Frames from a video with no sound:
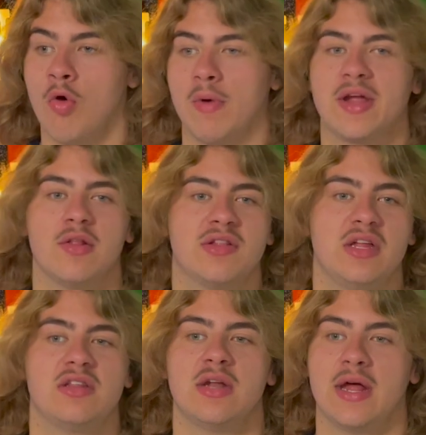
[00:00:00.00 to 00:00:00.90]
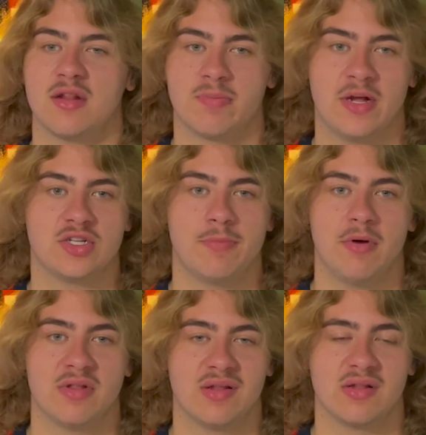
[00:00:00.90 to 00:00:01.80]
regular season and especially
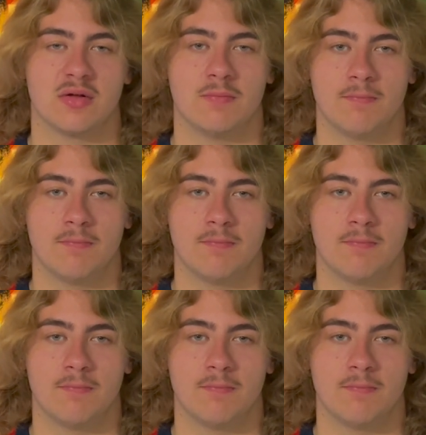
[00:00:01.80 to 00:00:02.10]
postseason.